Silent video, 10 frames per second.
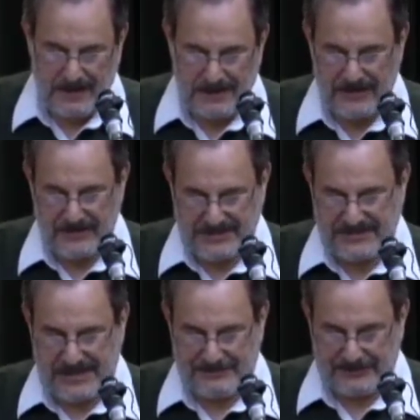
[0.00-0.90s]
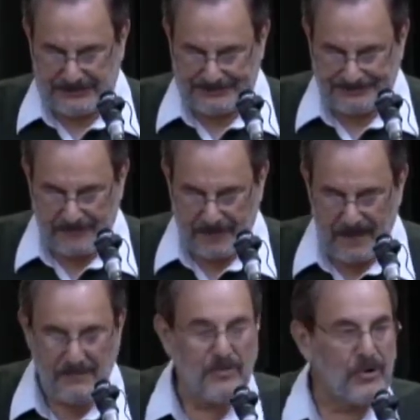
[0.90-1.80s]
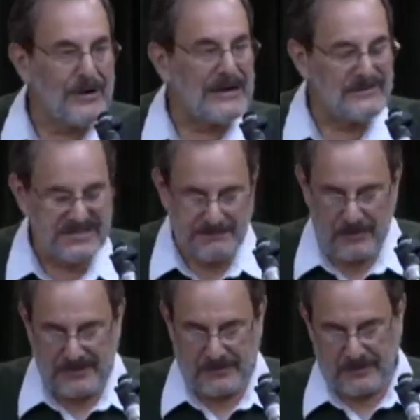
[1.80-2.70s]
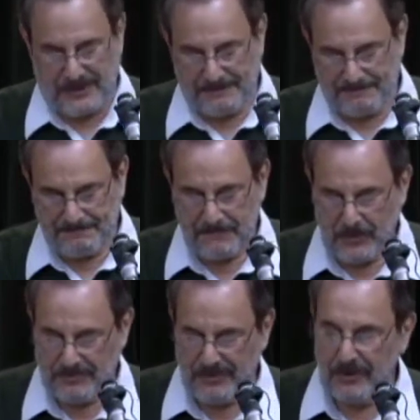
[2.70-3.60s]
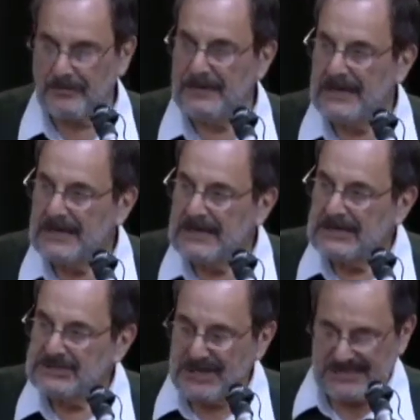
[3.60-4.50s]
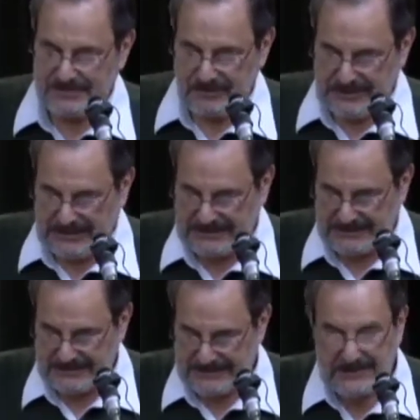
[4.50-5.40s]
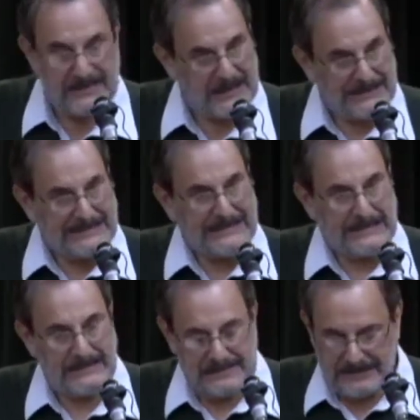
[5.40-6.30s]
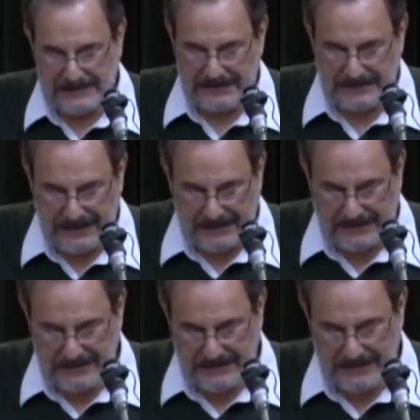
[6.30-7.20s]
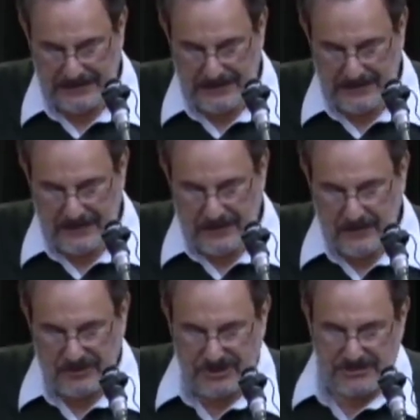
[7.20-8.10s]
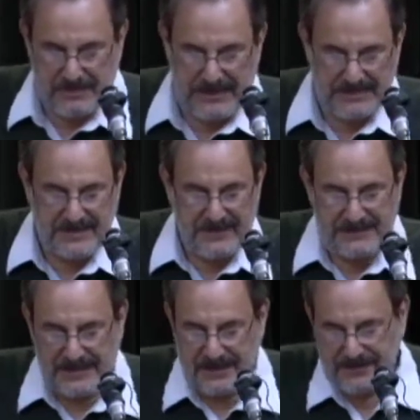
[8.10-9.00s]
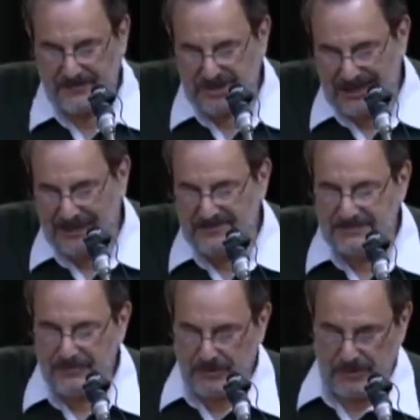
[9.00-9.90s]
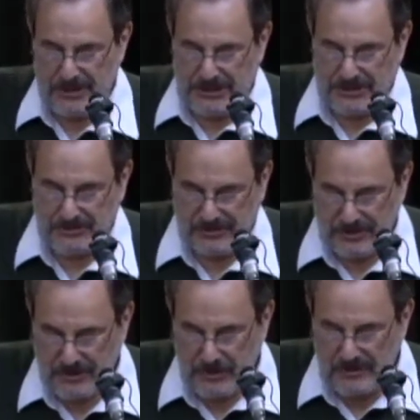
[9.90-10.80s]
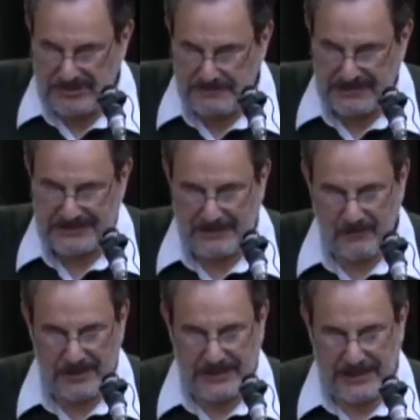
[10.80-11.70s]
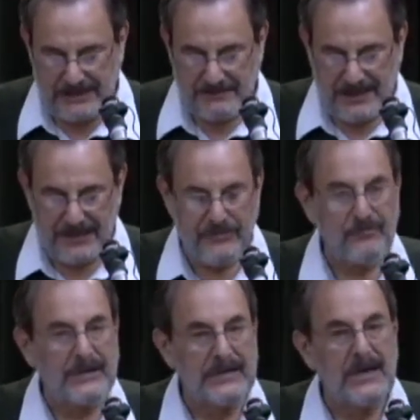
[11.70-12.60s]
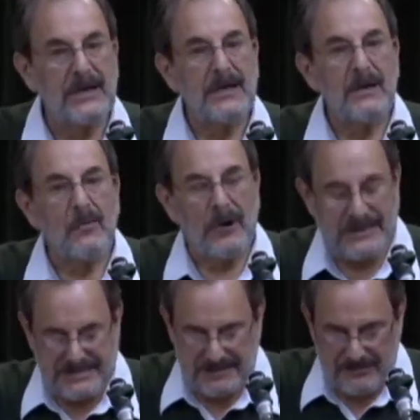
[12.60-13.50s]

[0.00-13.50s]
Another example, a more outspoken one, her poem Jasper, Texas, 1998, which is based on the death of James Byrd, Jr., who was picked up one night by three white